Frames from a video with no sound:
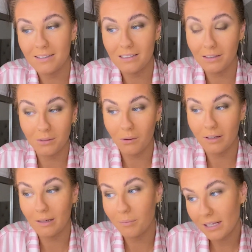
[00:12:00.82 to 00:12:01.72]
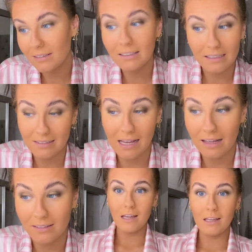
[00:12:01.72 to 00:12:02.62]
TikTok, and it basically
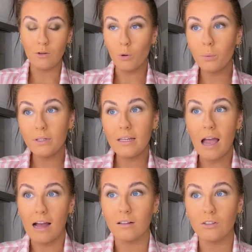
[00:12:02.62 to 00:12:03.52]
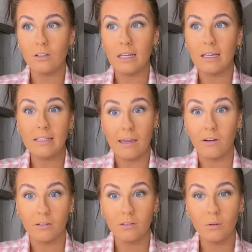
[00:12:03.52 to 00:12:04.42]
says nobody actually
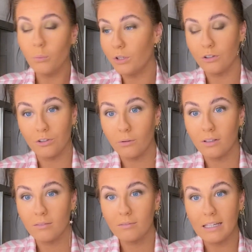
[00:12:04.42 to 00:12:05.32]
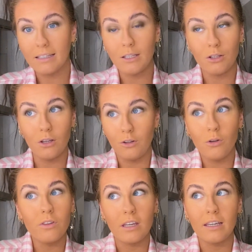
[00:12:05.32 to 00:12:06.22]
cares what you're doing. Like you
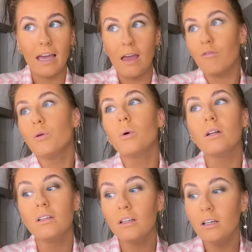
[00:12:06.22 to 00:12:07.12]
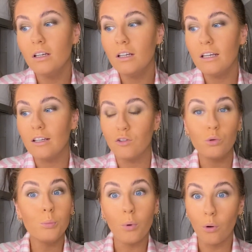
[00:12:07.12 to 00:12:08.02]
think everyone is so
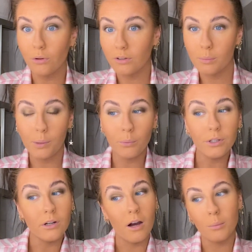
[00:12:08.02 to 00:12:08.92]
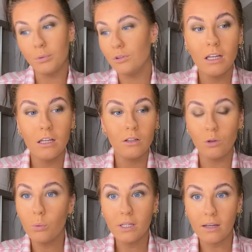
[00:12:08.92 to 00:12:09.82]
bothered about what you're up to. No
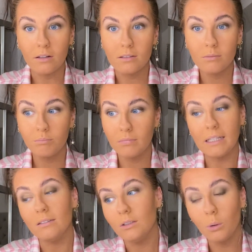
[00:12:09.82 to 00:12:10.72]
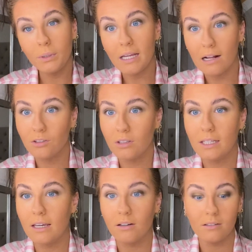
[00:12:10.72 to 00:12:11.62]
one cares. Like nobody actually
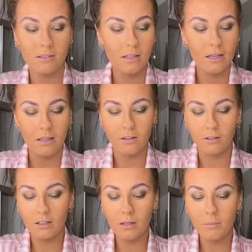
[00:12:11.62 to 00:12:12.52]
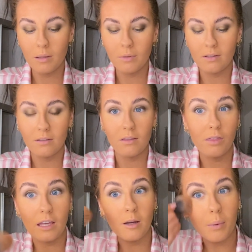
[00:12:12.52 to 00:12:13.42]
cares. They're gonna maybe
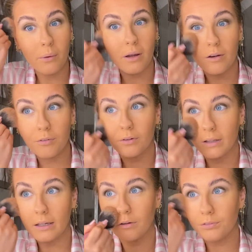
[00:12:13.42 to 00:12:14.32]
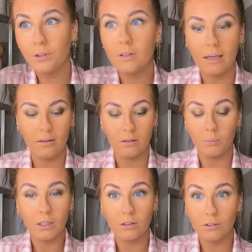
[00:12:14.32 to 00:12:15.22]
think about it for like a few days, a
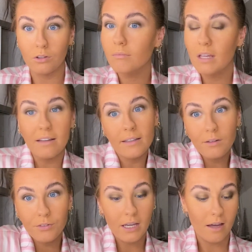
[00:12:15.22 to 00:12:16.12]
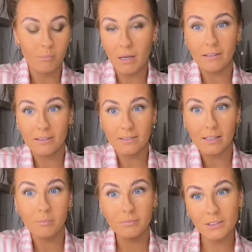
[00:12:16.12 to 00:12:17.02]
week or two, and then they forget, and that's it.
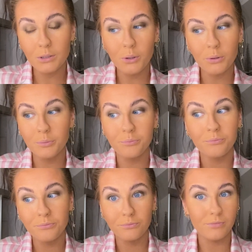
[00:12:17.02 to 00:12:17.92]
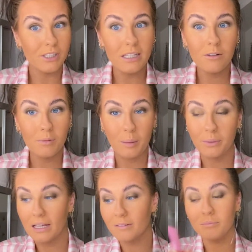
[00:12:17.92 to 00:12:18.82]
So you need to remember
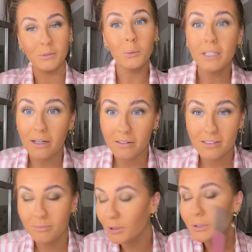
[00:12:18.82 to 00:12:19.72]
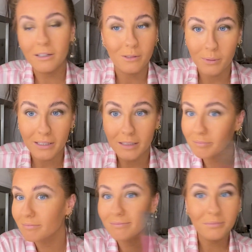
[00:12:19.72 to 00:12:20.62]
that no one cares. No one cares about you.
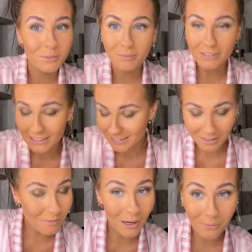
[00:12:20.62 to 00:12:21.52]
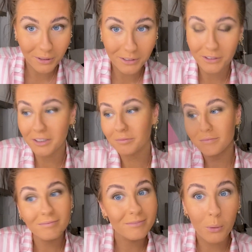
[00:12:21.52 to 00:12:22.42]
It doesn't matter what you're doing.
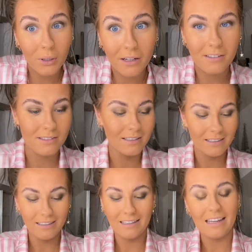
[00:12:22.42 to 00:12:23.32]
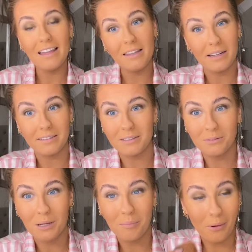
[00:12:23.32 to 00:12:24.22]
No one cares. In the nicest
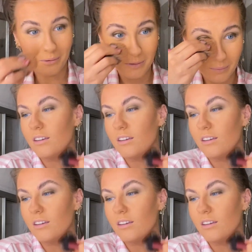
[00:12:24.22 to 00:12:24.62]
way possible.